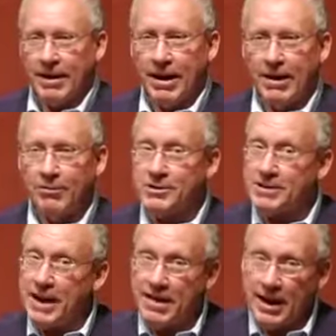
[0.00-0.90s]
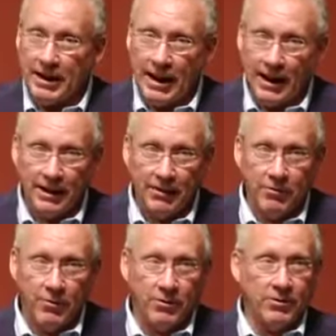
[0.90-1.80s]
Now, I don't say that
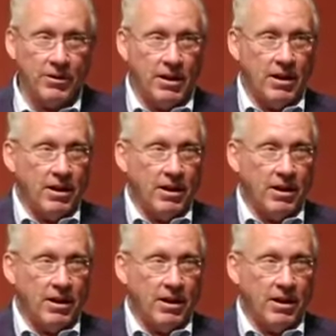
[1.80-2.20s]
lightly, folks.